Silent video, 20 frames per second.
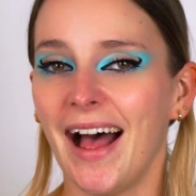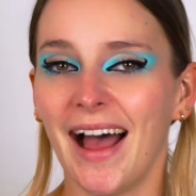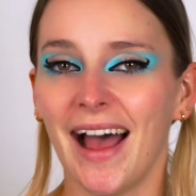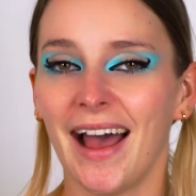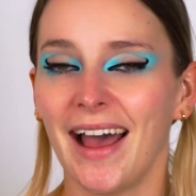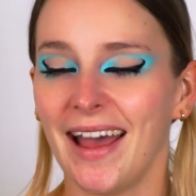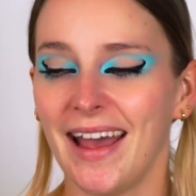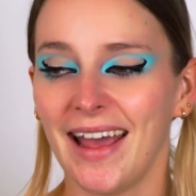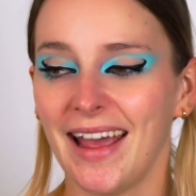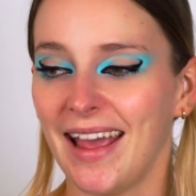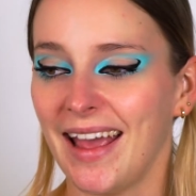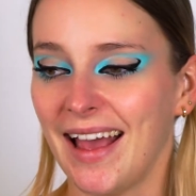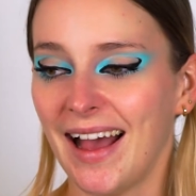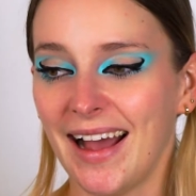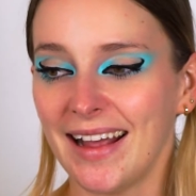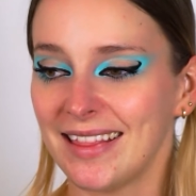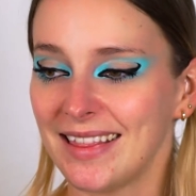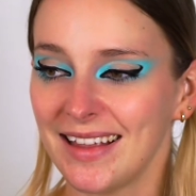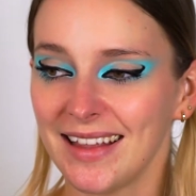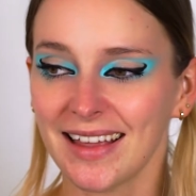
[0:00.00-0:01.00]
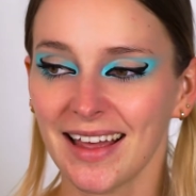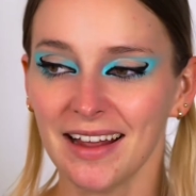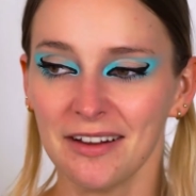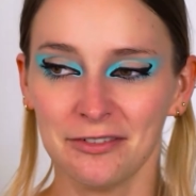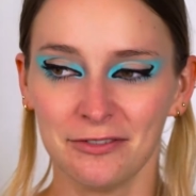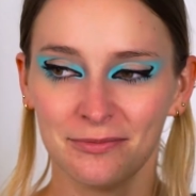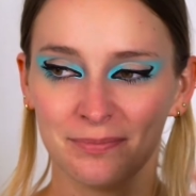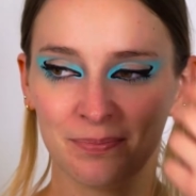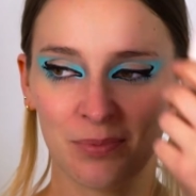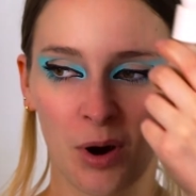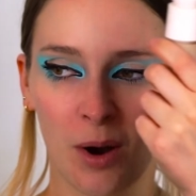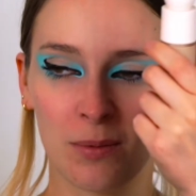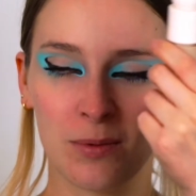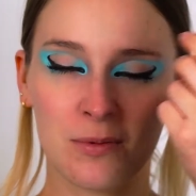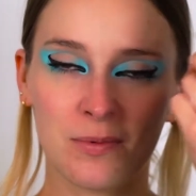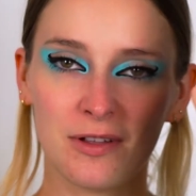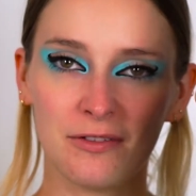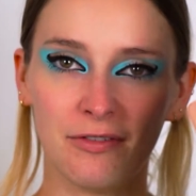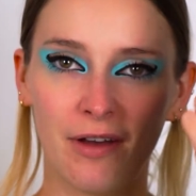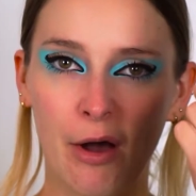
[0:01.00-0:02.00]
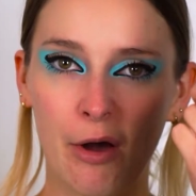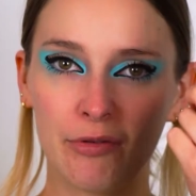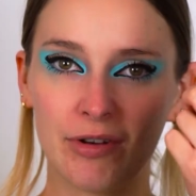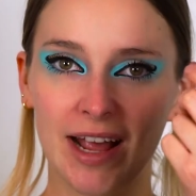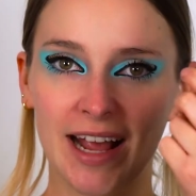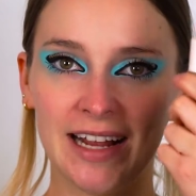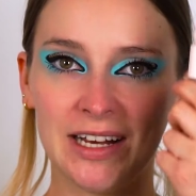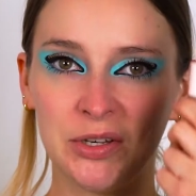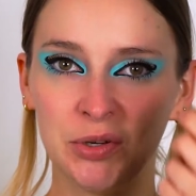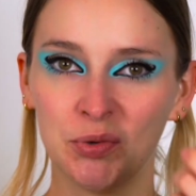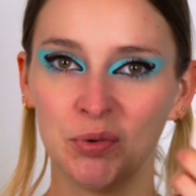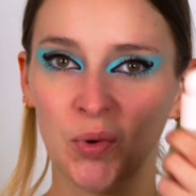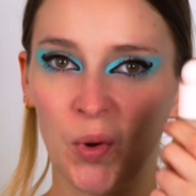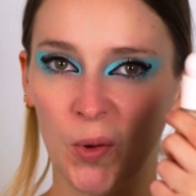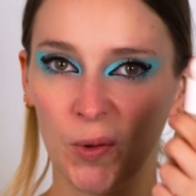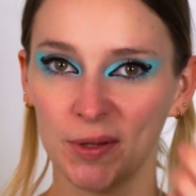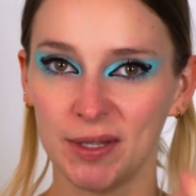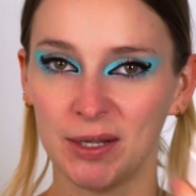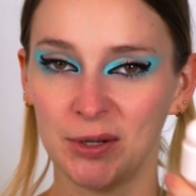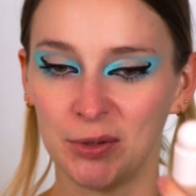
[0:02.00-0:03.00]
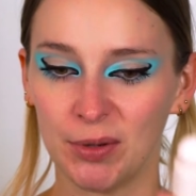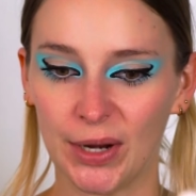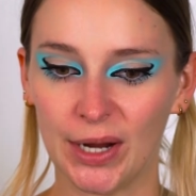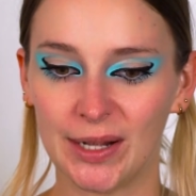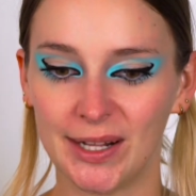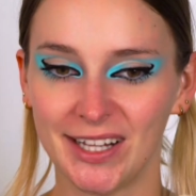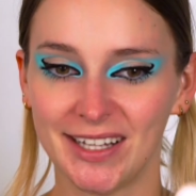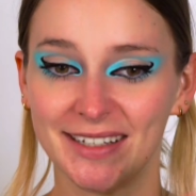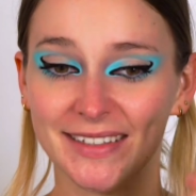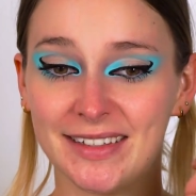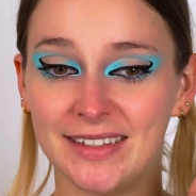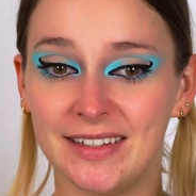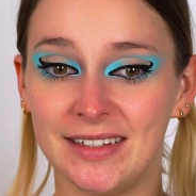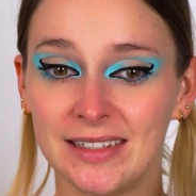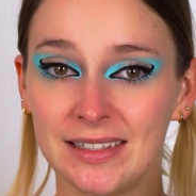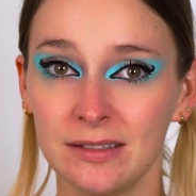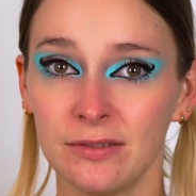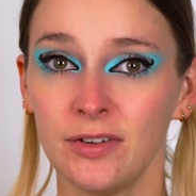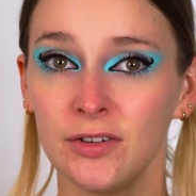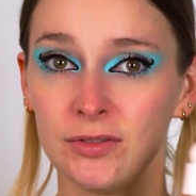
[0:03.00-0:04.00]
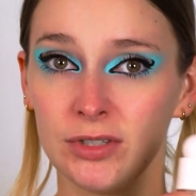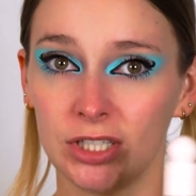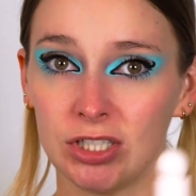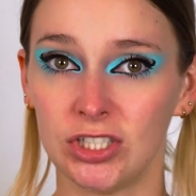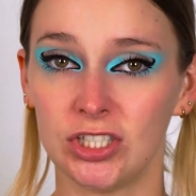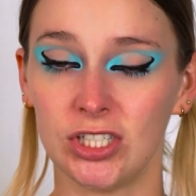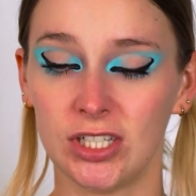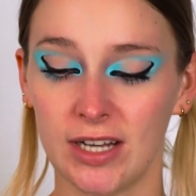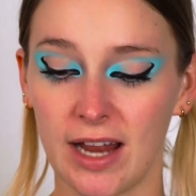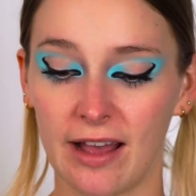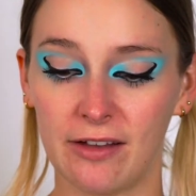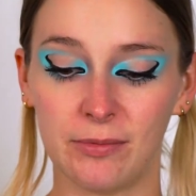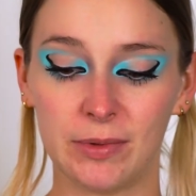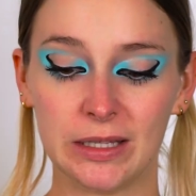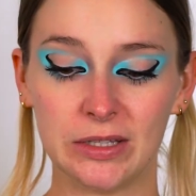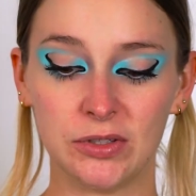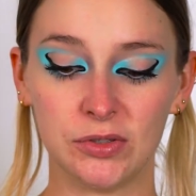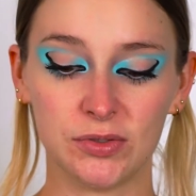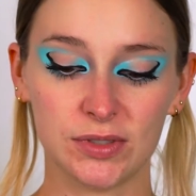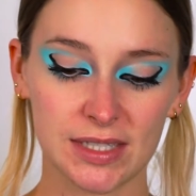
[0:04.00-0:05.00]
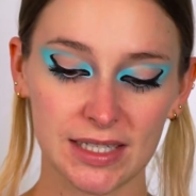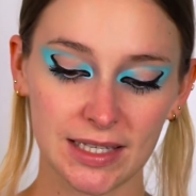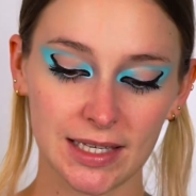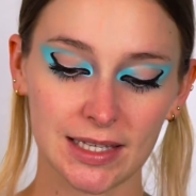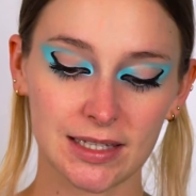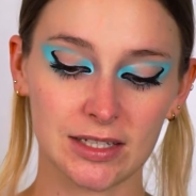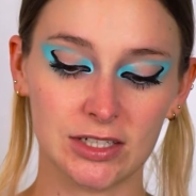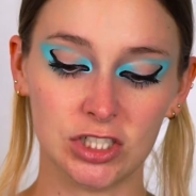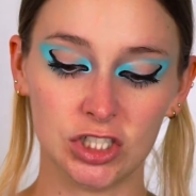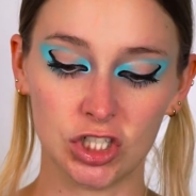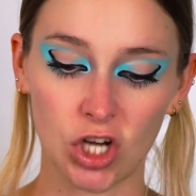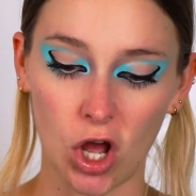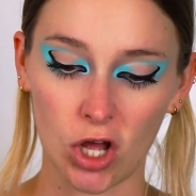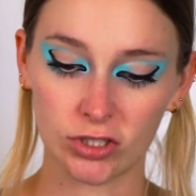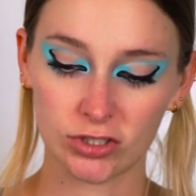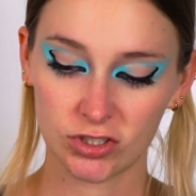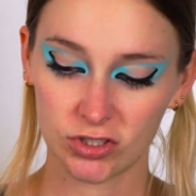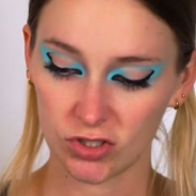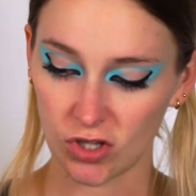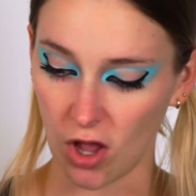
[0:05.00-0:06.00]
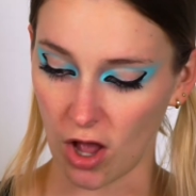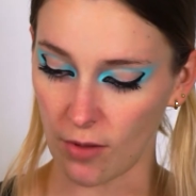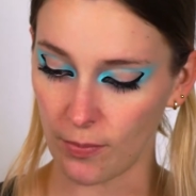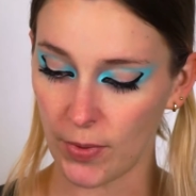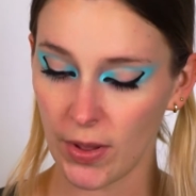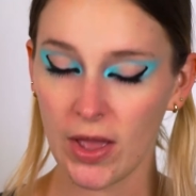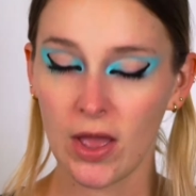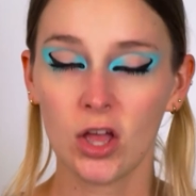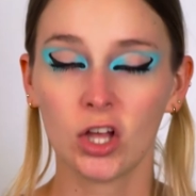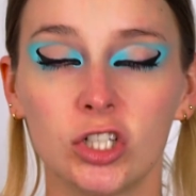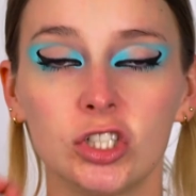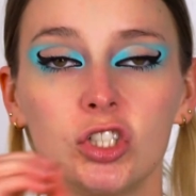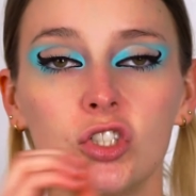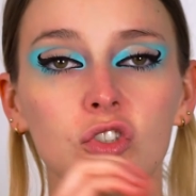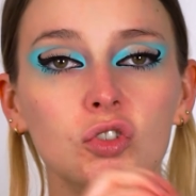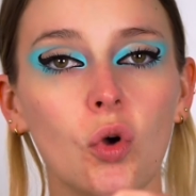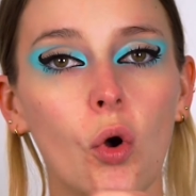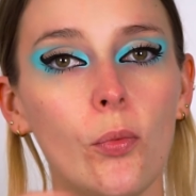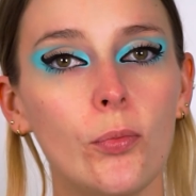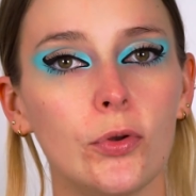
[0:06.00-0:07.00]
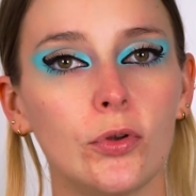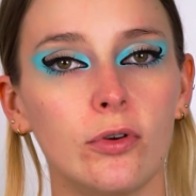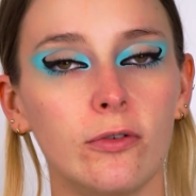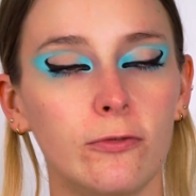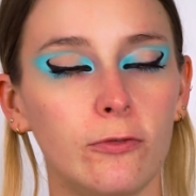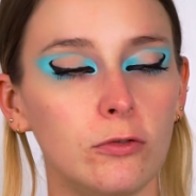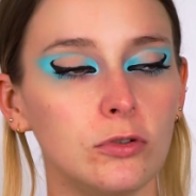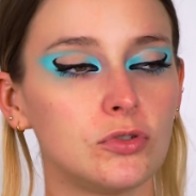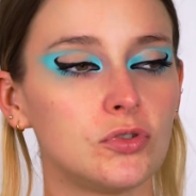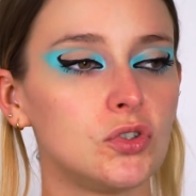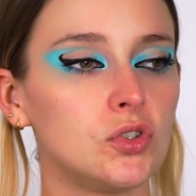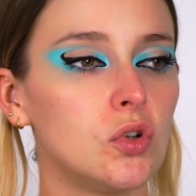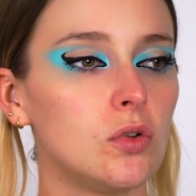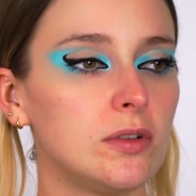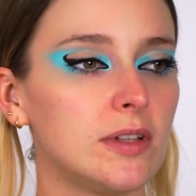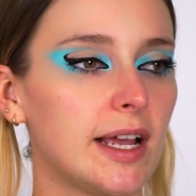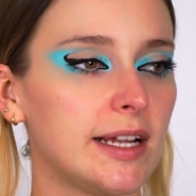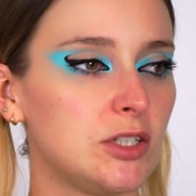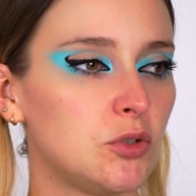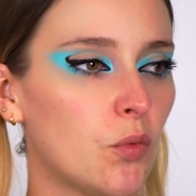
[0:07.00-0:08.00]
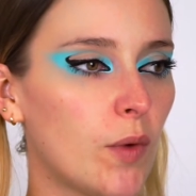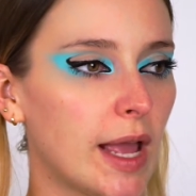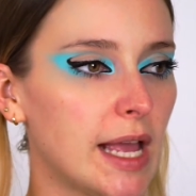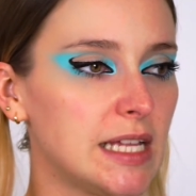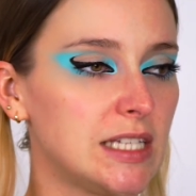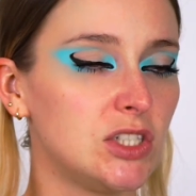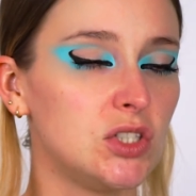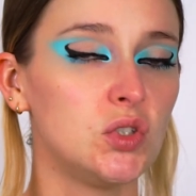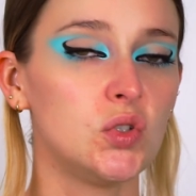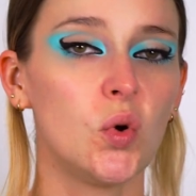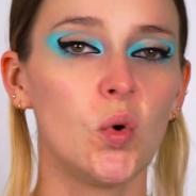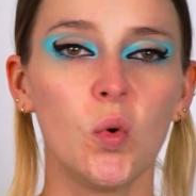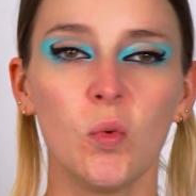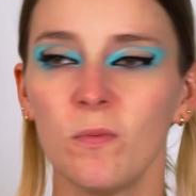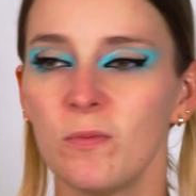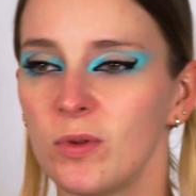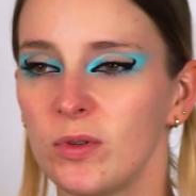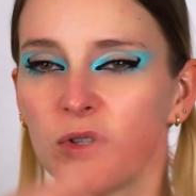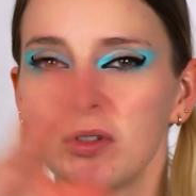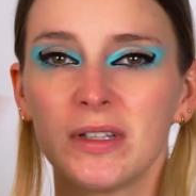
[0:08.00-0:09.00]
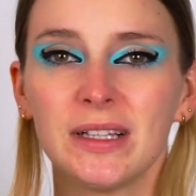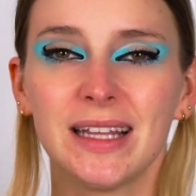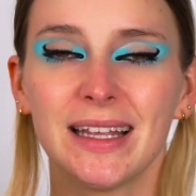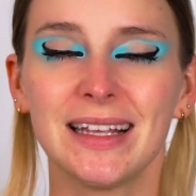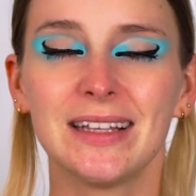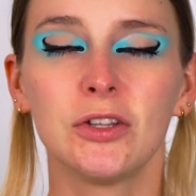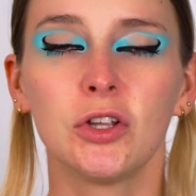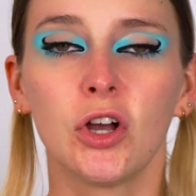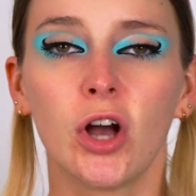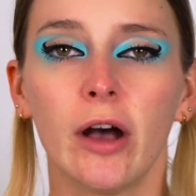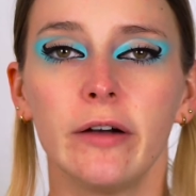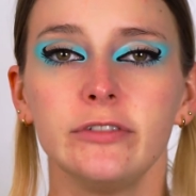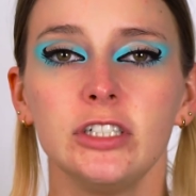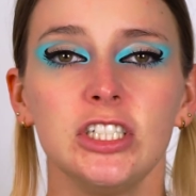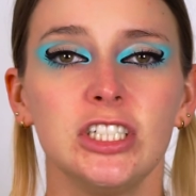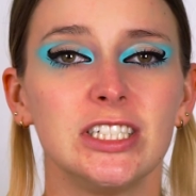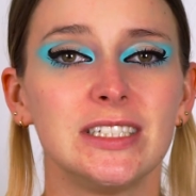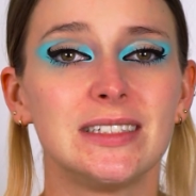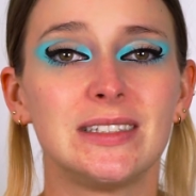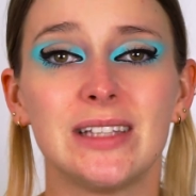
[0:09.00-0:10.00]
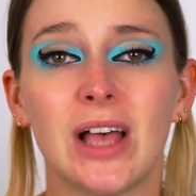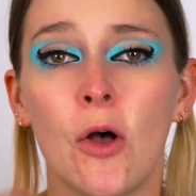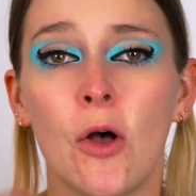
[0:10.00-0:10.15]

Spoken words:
I think I've probably found a new holy grail. This foundation, I've been using it non-stop. So beautiful, so lightweight, so like the coverage is